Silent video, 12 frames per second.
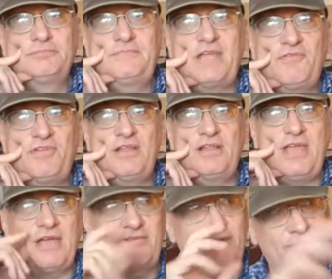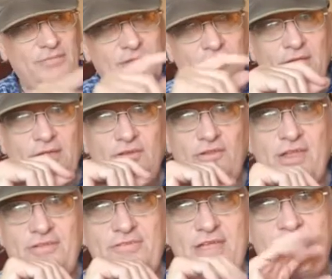Definite yes. So
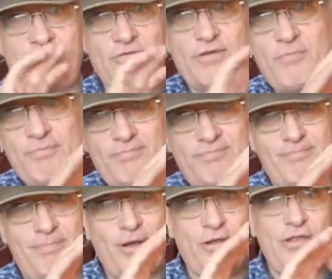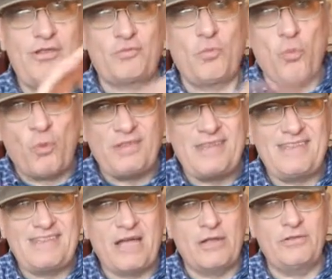that's next, because I partly just want it
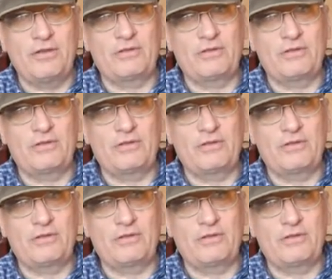done.